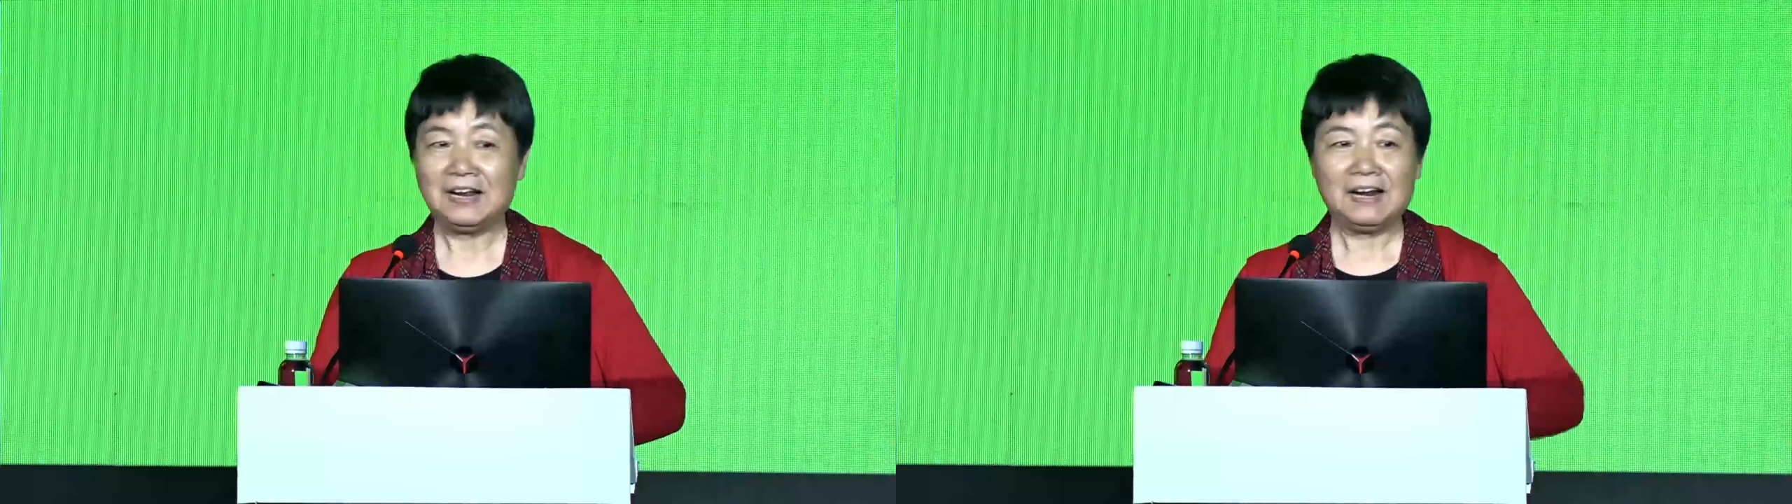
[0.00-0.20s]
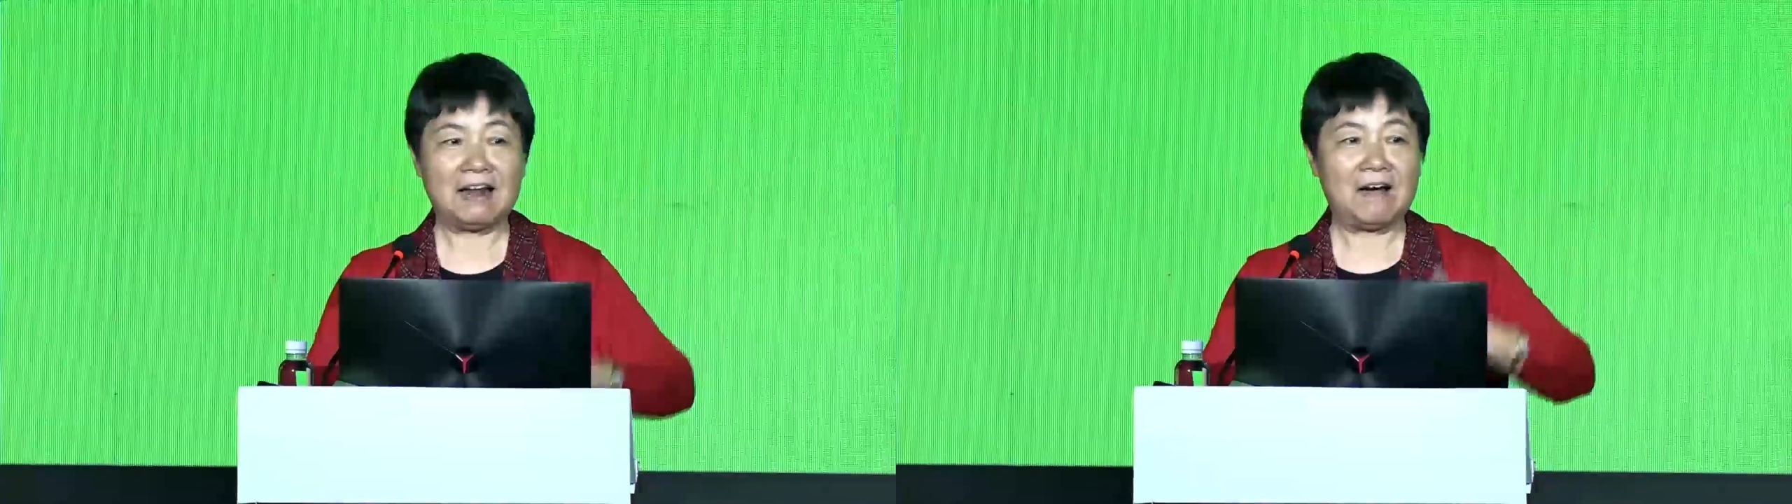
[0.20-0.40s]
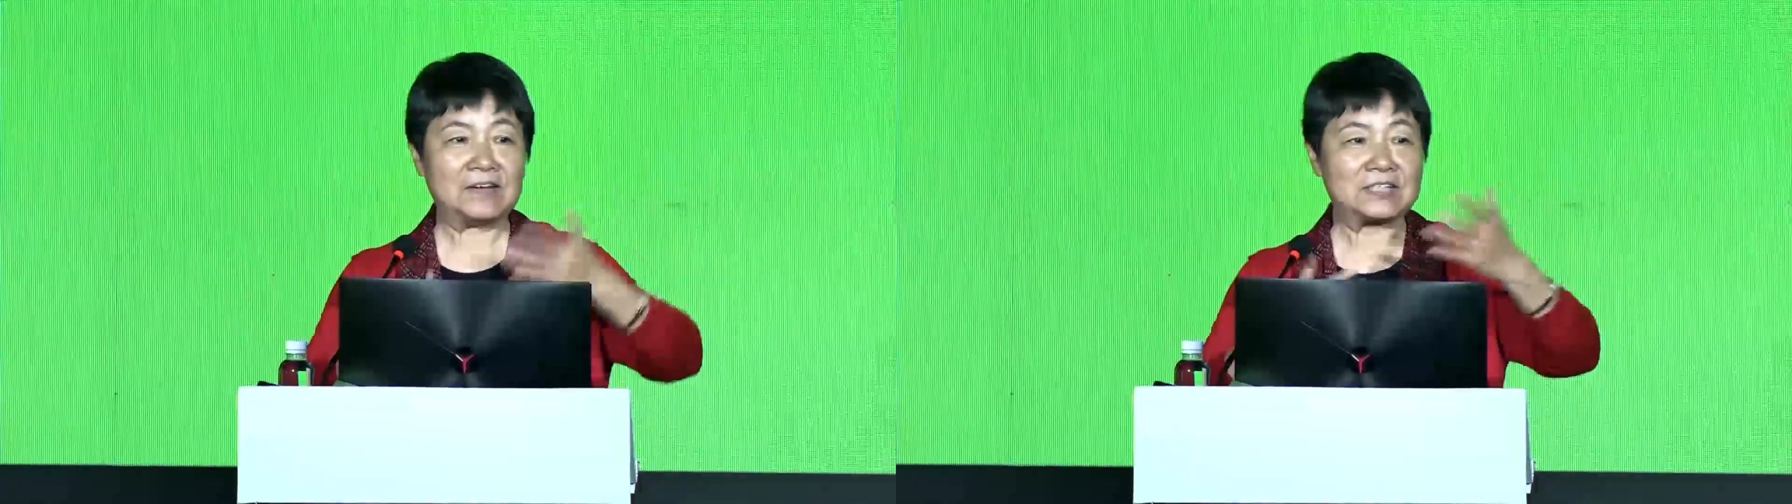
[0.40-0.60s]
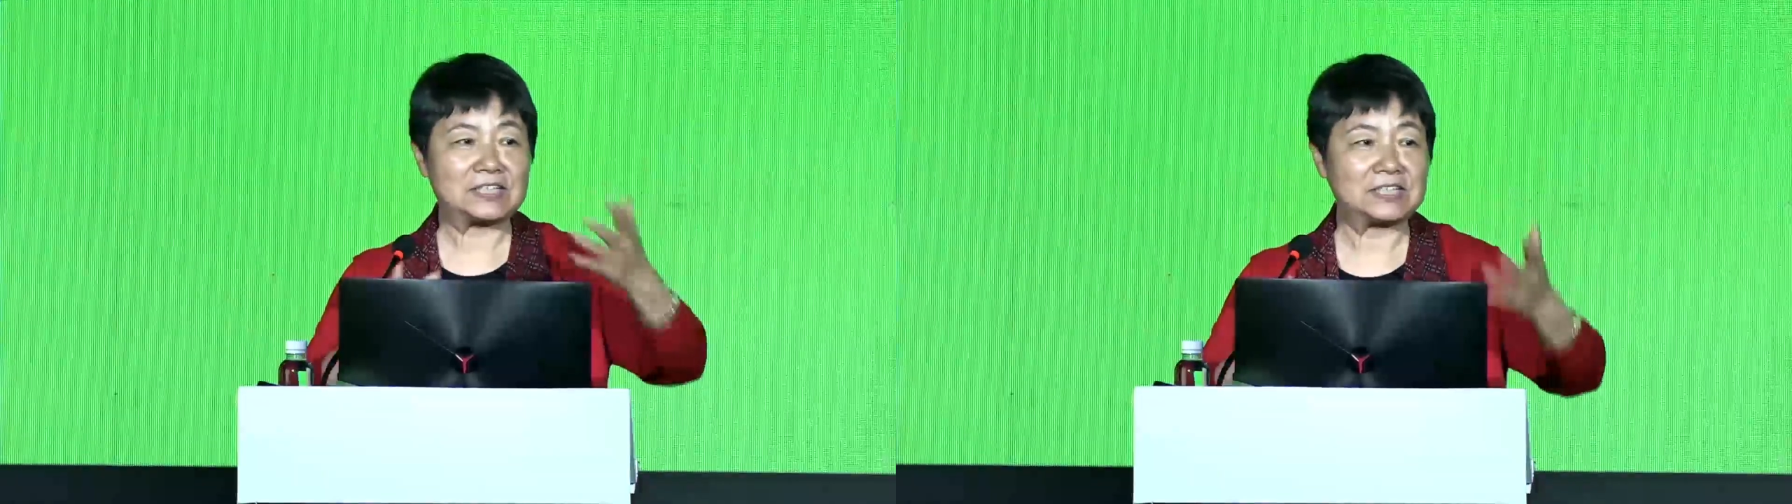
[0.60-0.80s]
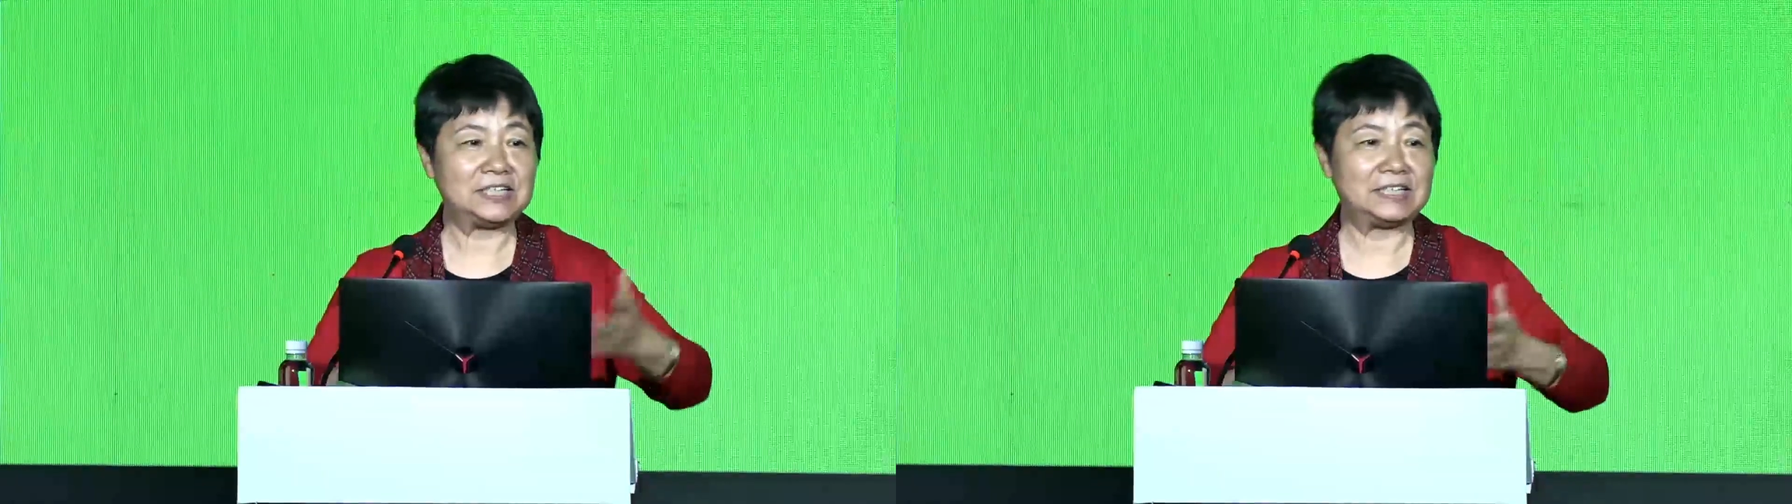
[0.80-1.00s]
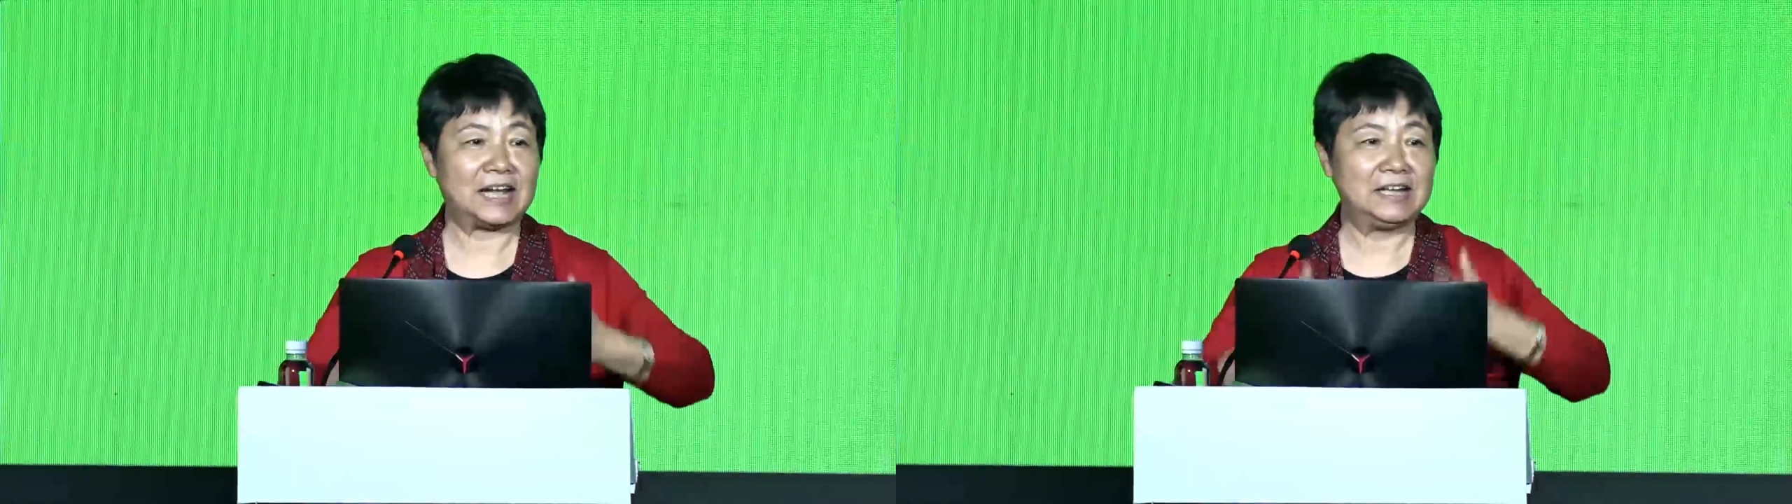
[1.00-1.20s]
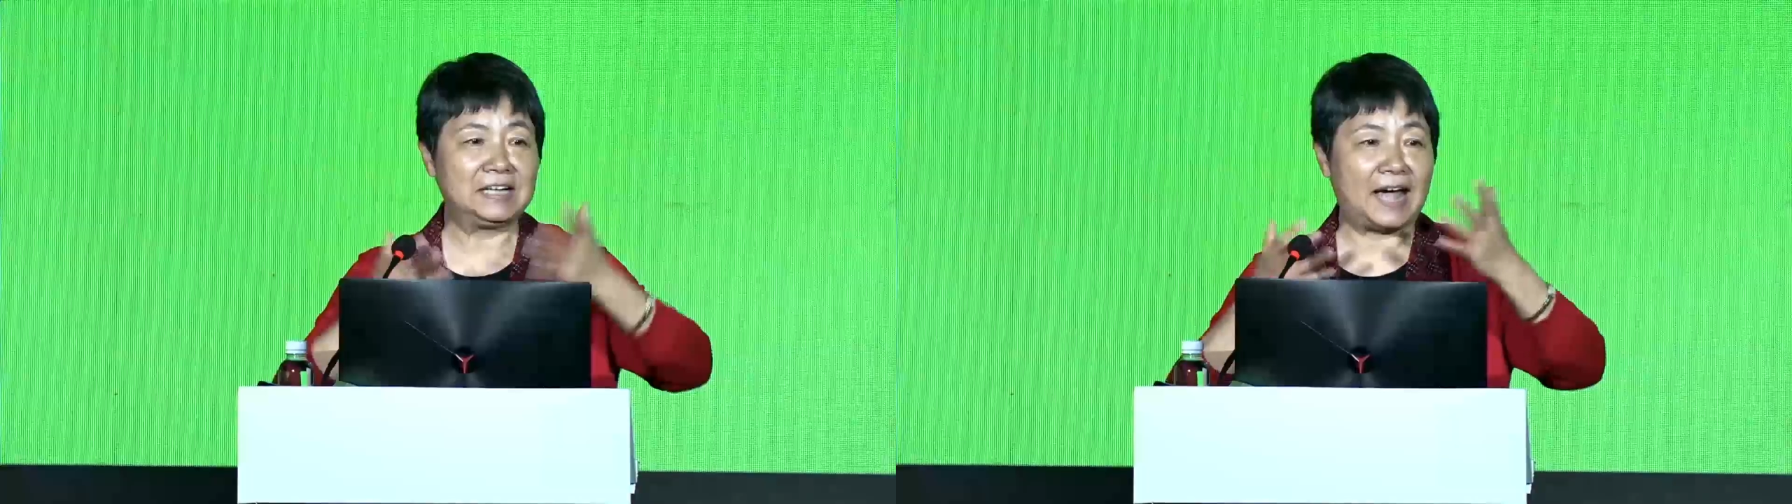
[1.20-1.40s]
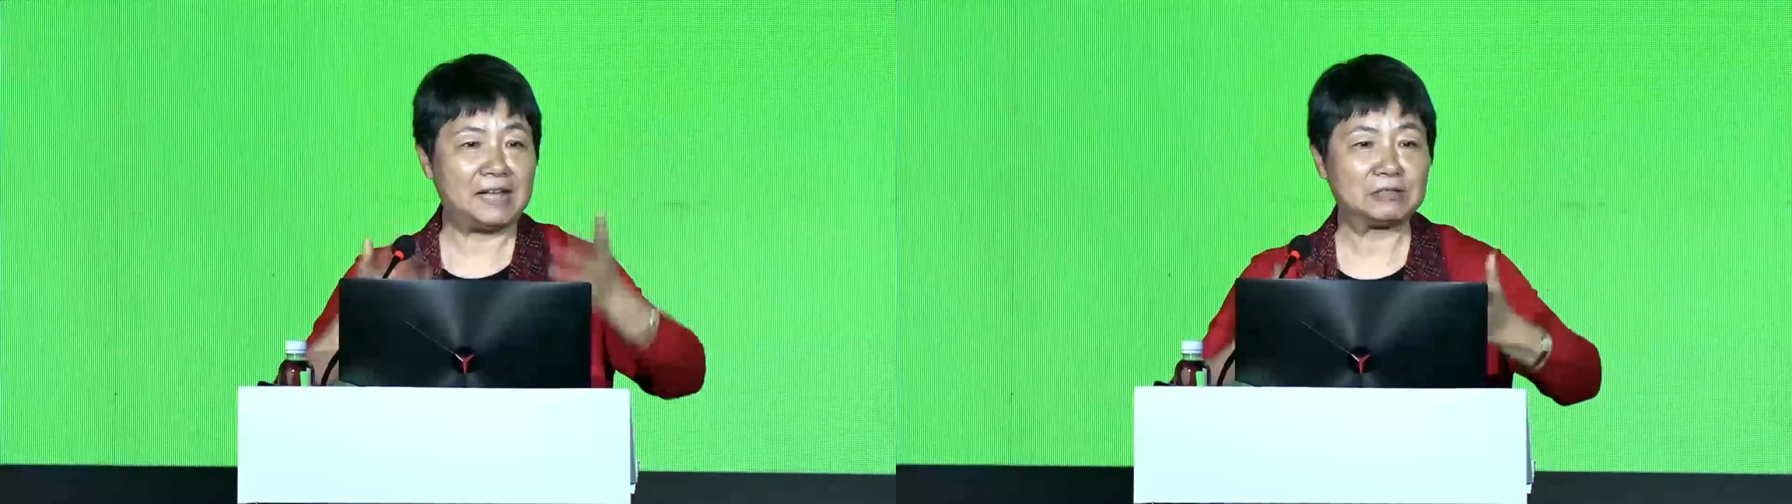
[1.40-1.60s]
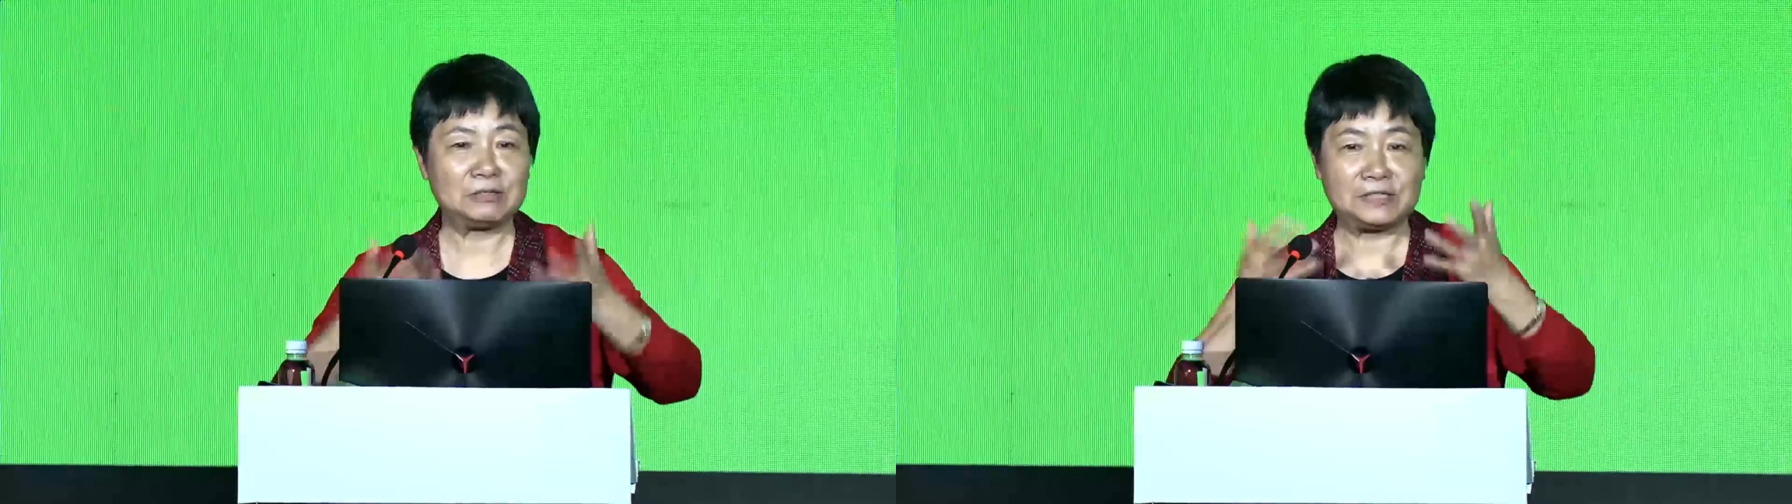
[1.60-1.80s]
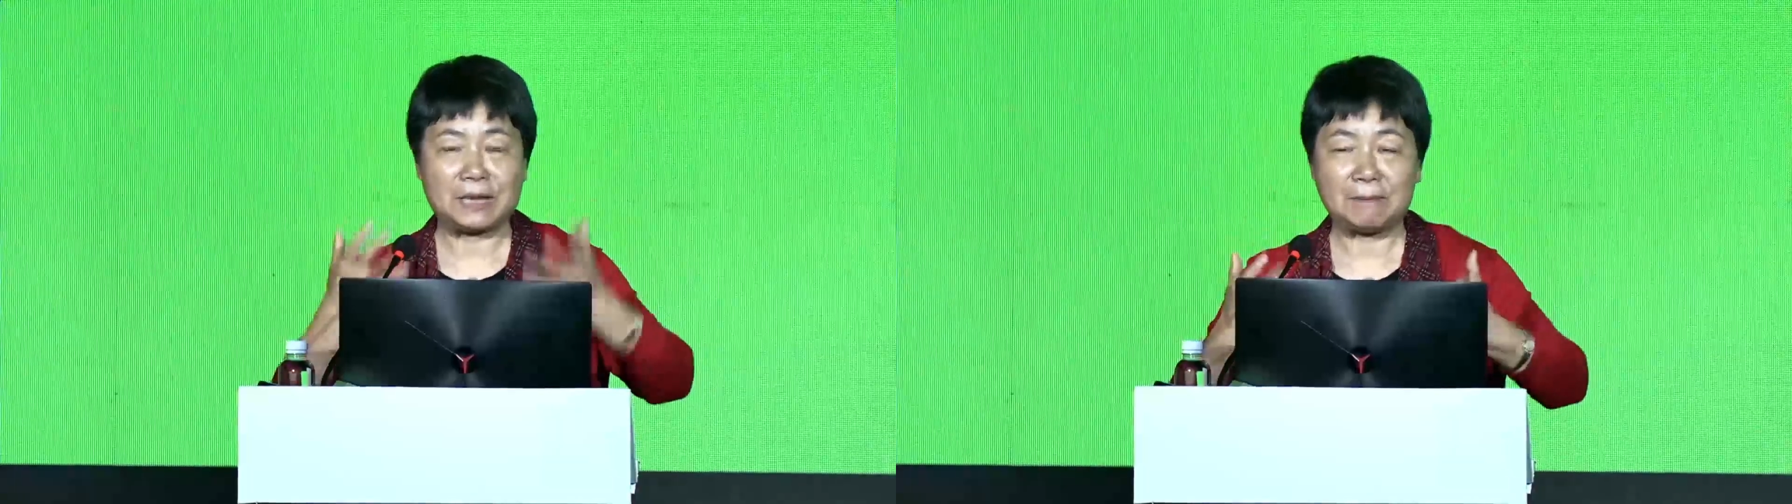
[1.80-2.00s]
but why I couldn't
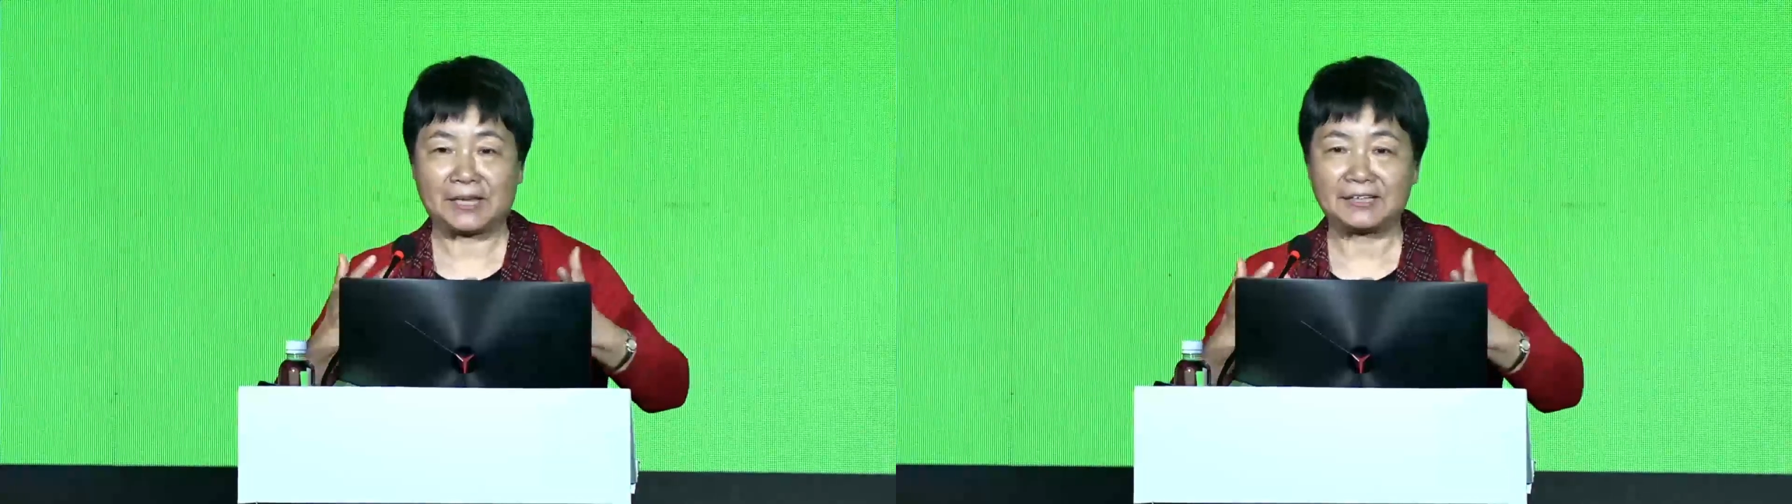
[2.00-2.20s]
see so many